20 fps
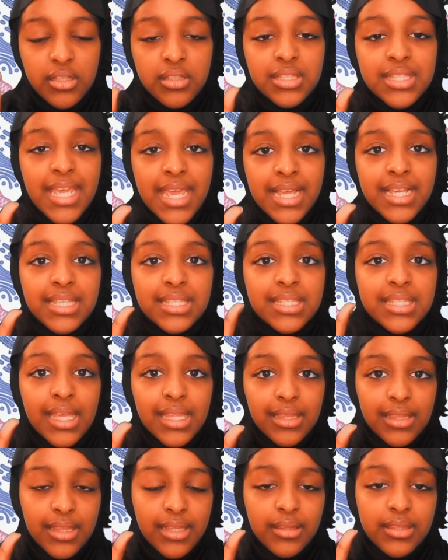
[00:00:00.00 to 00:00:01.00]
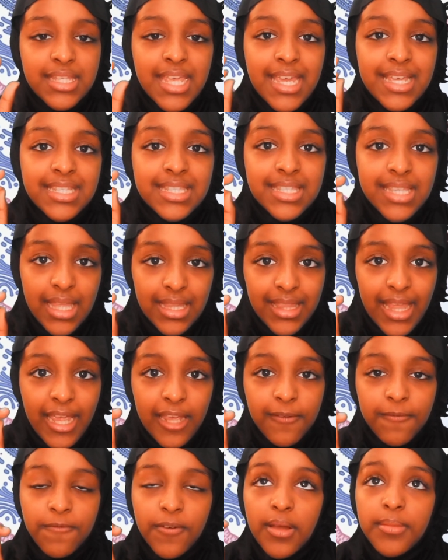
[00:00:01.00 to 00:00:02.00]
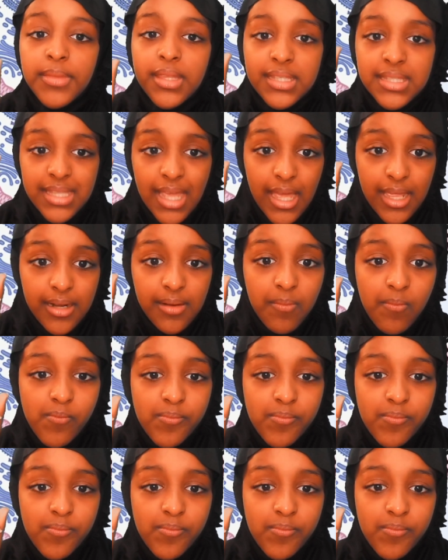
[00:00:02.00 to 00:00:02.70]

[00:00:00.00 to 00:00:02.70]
take sunlight from the sun.